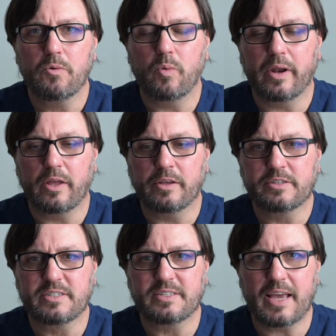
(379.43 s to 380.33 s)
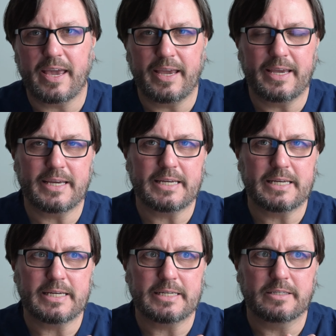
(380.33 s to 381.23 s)
What I'll say
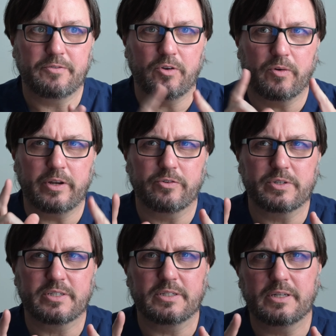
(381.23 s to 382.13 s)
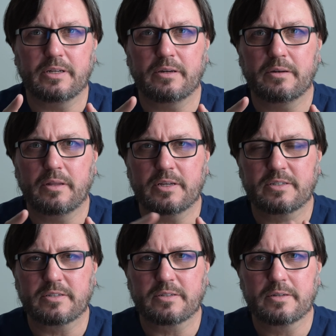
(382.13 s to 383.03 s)
is, if you're interested in
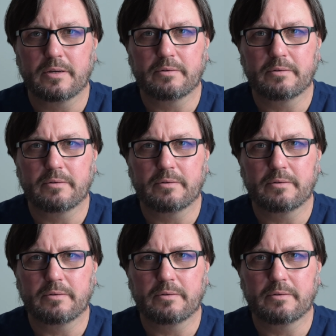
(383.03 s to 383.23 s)
this